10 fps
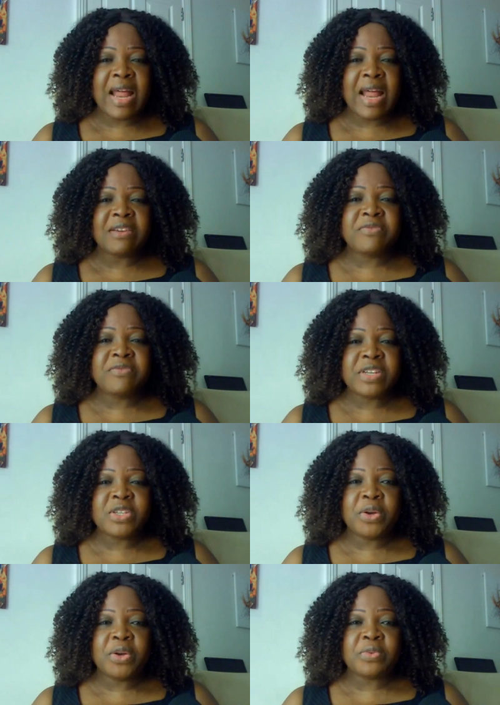live
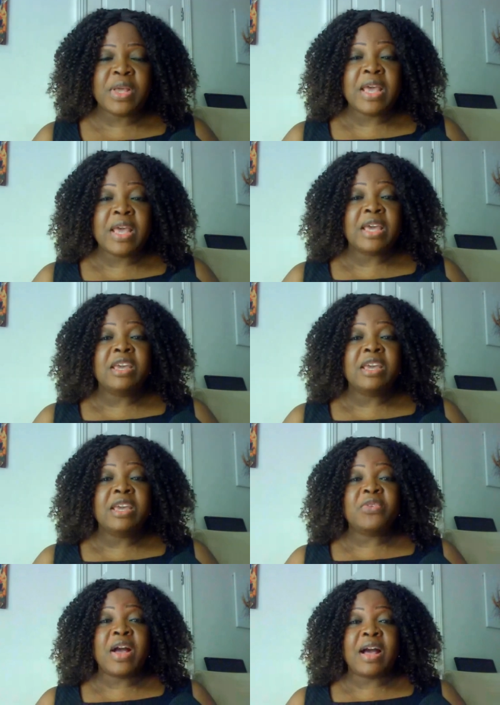video
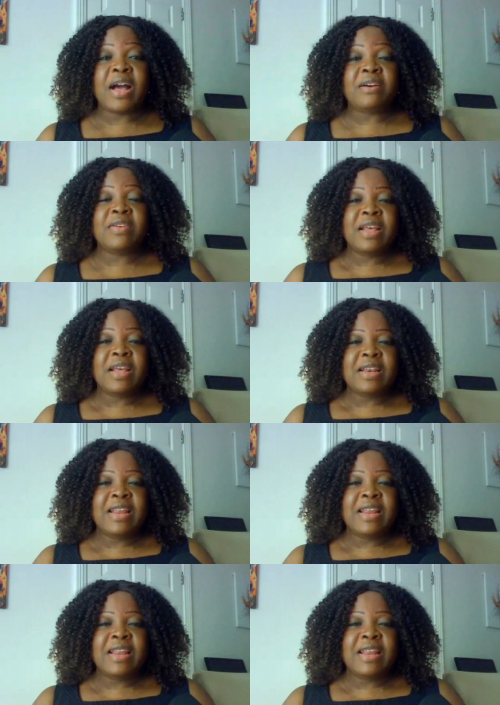if you have,